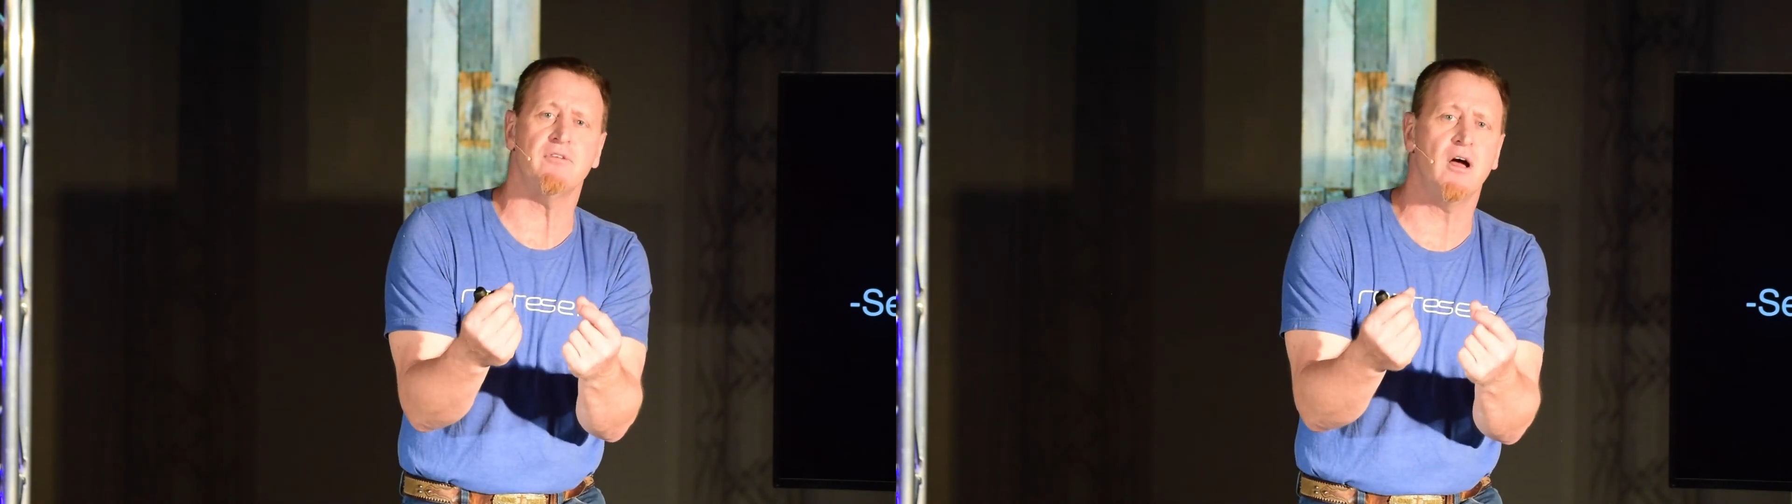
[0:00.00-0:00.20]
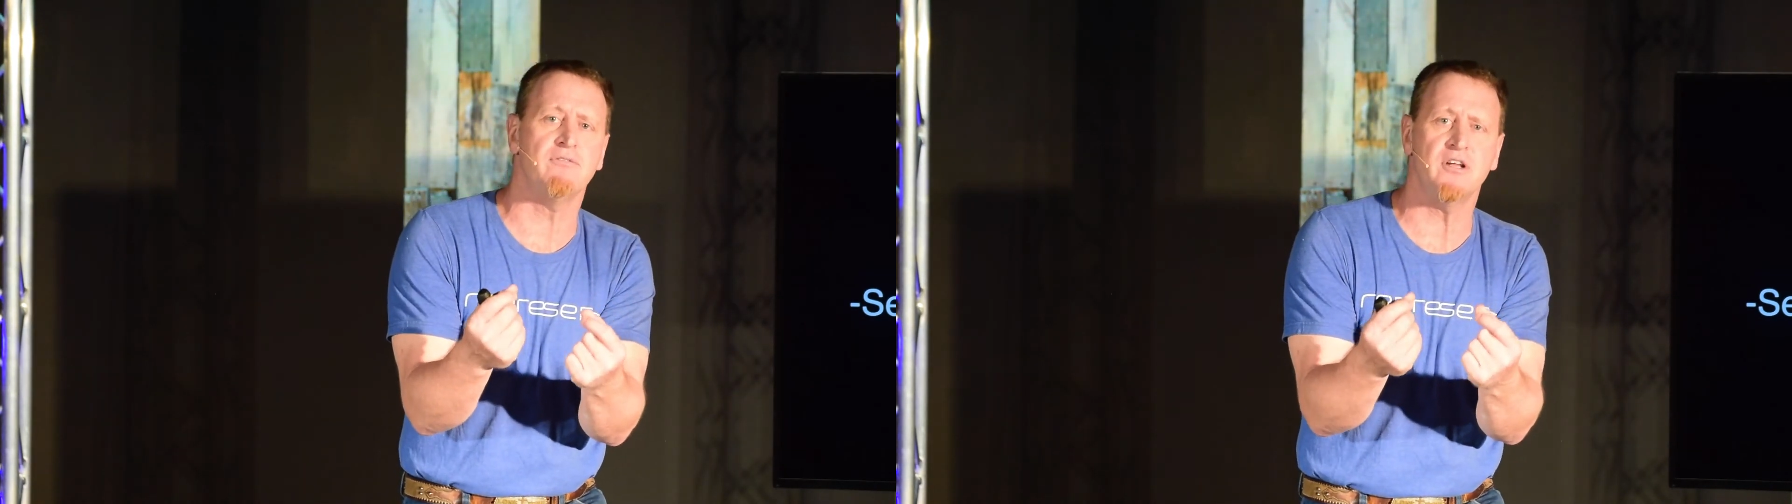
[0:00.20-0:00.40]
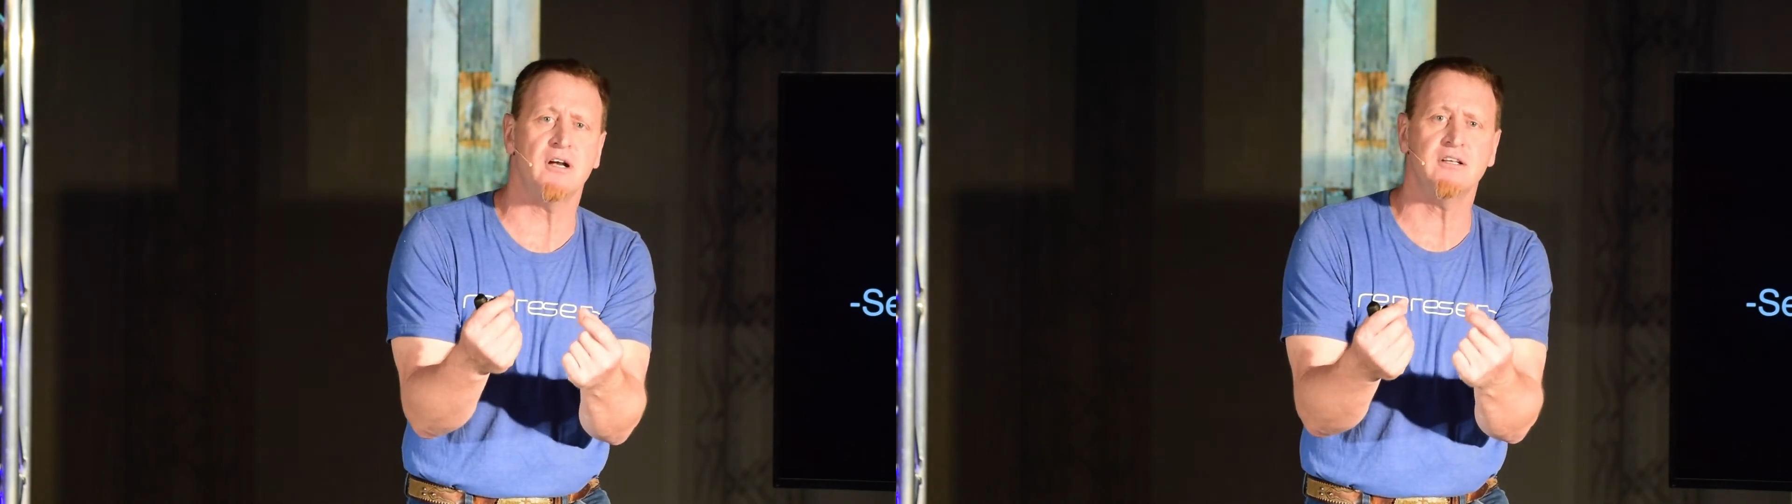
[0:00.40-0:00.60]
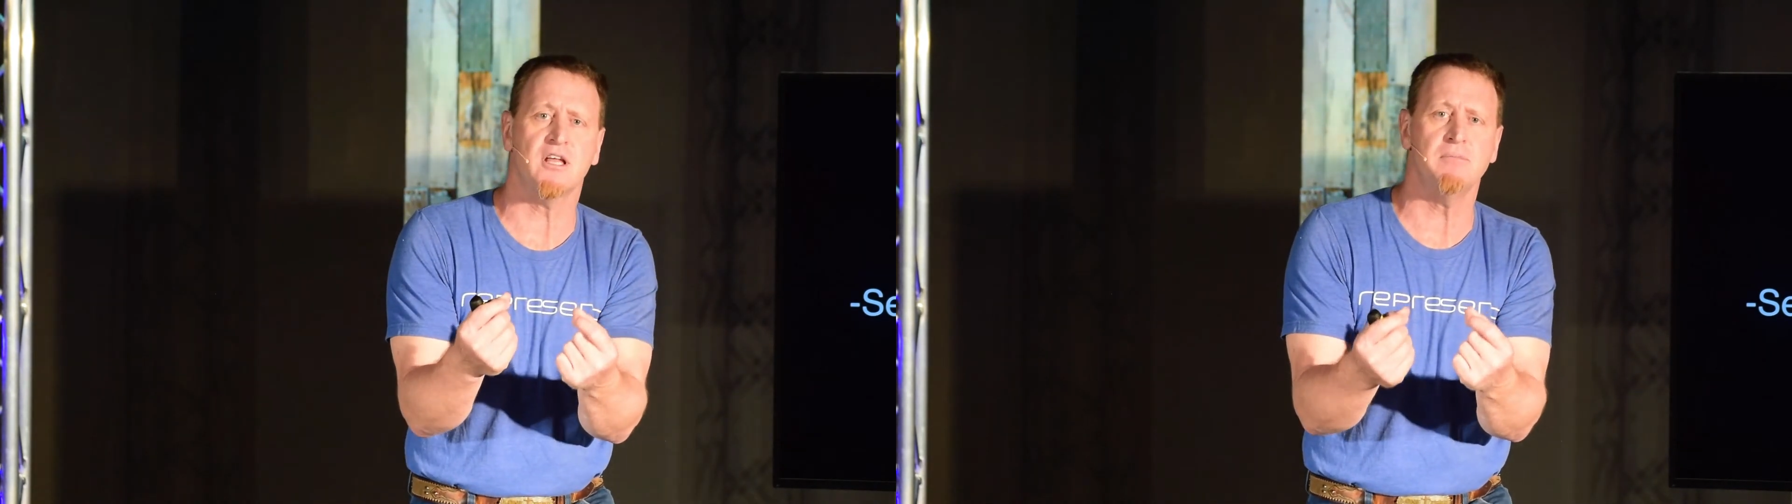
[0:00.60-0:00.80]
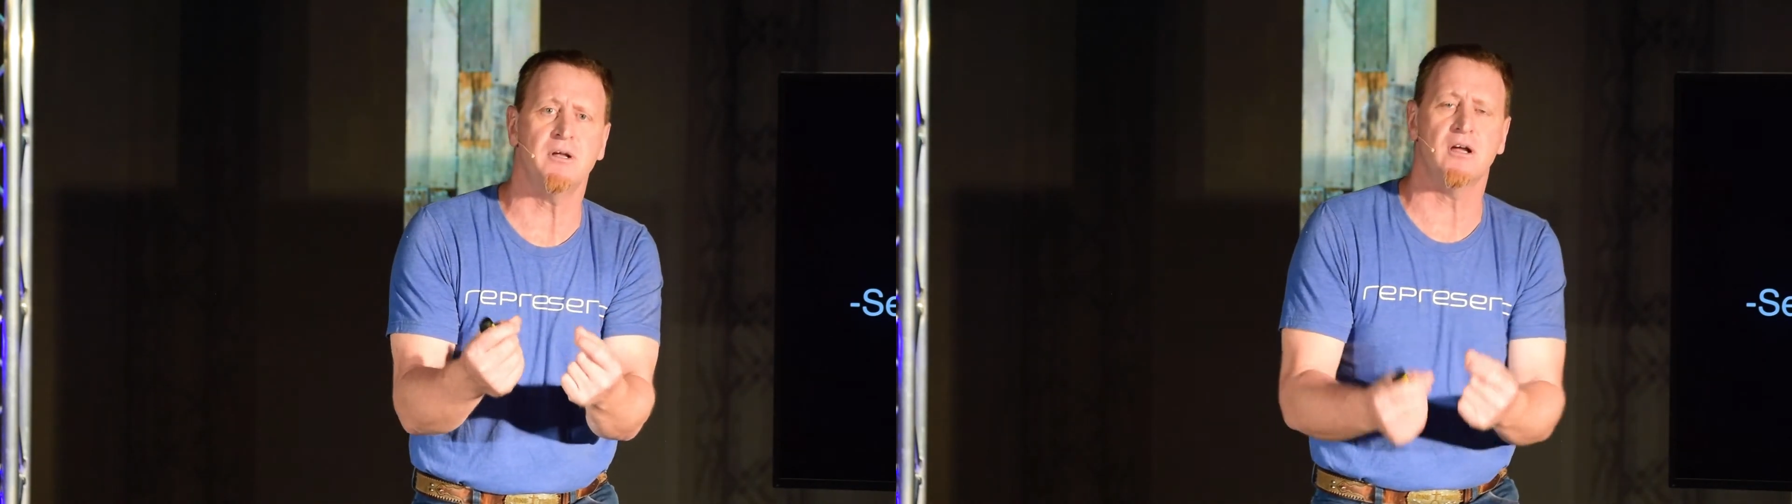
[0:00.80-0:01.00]
of your
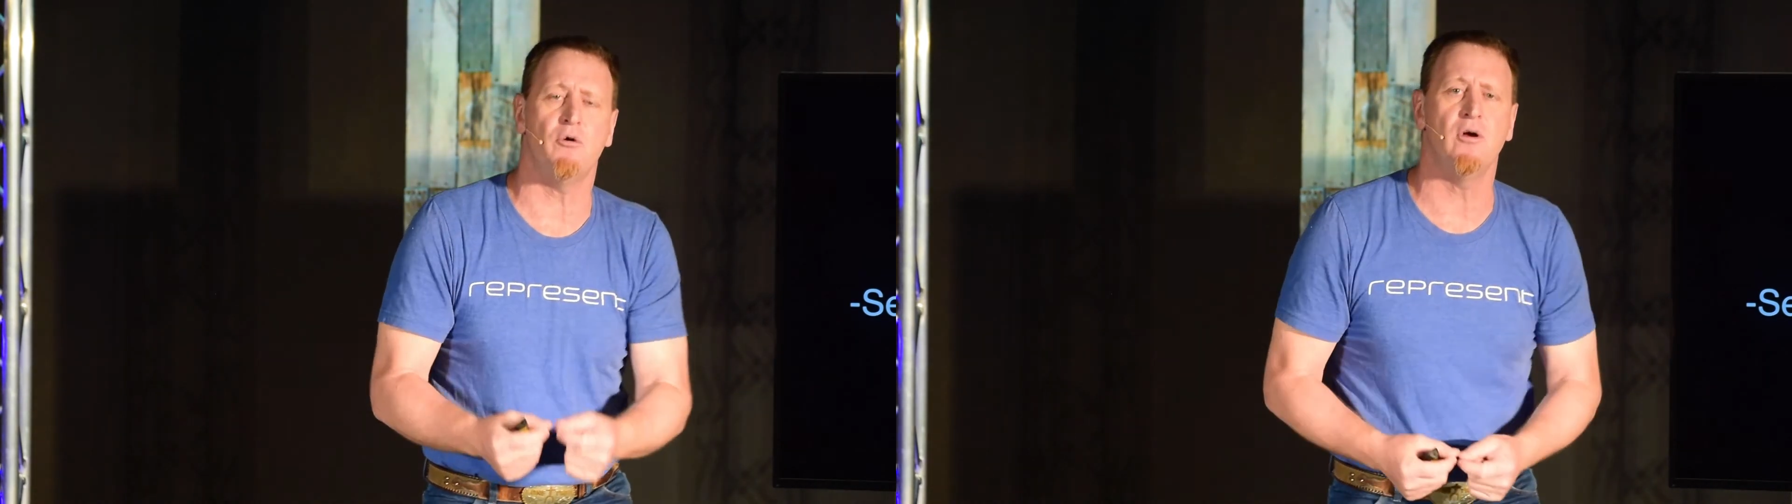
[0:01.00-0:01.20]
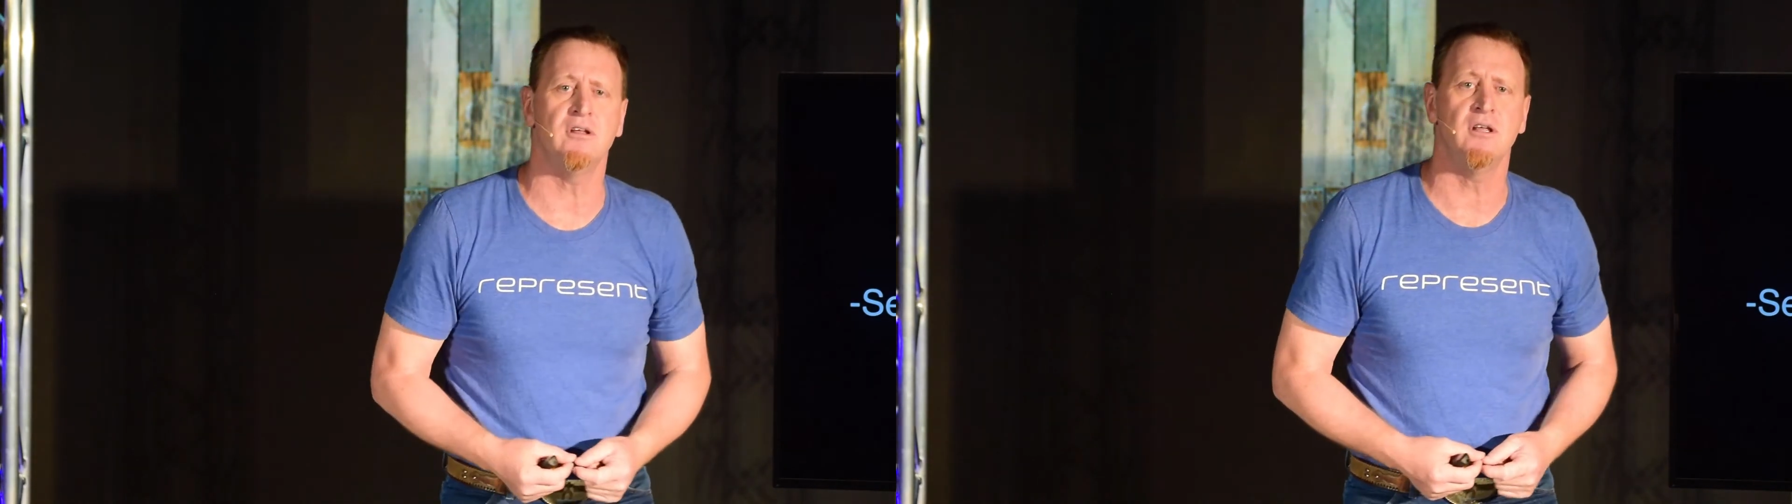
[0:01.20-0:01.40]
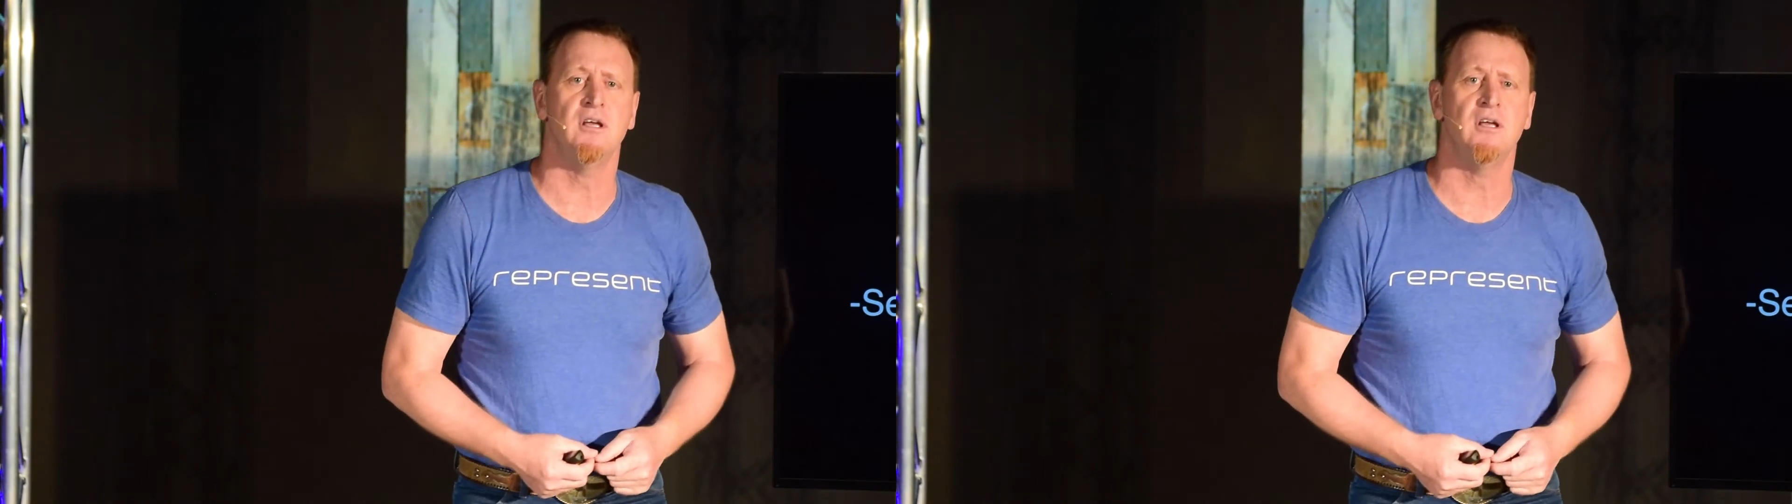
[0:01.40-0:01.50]
income you're going